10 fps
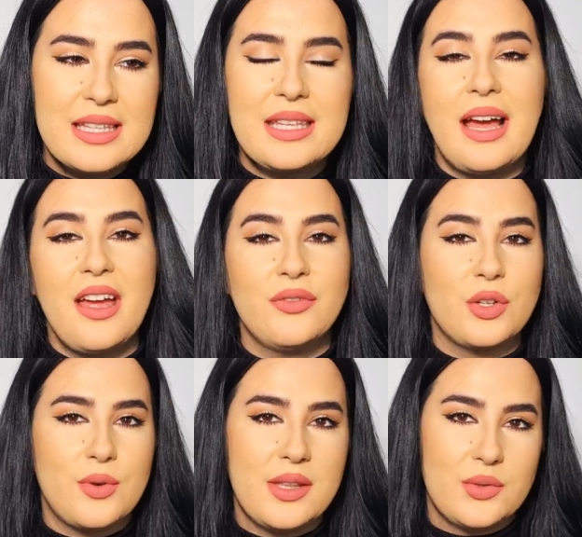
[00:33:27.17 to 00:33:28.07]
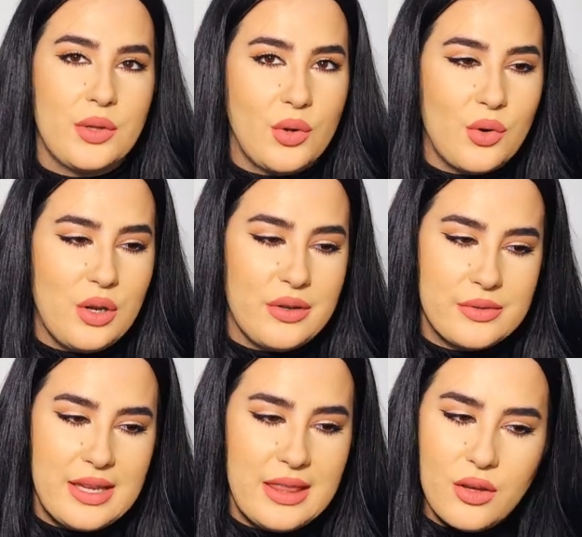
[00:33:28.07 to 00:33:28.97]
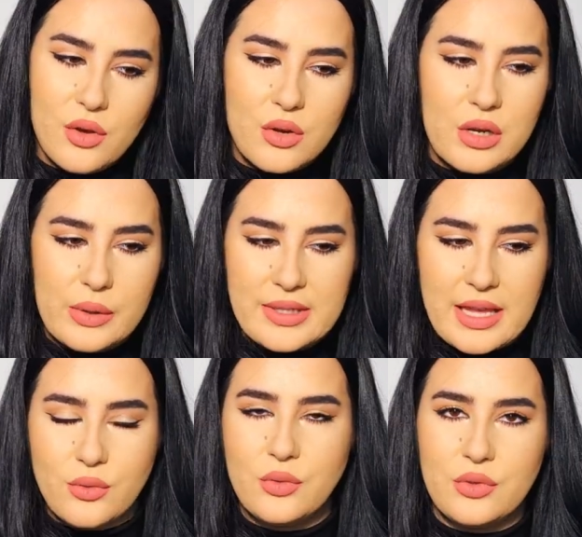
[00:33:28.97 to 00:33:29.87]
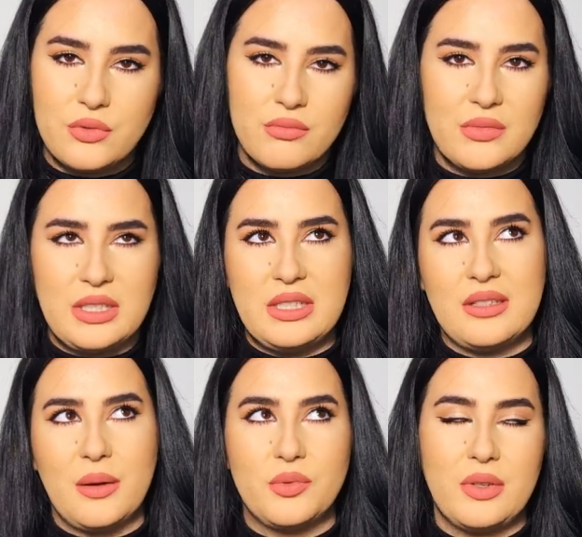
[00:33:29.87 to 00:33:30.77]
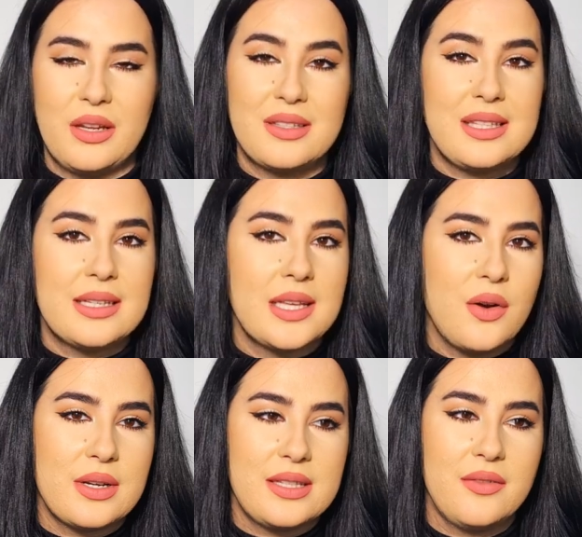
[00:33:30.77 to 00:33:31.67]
See, I have not tried this one on clothes. I think on clothes I could get it up to like six hours,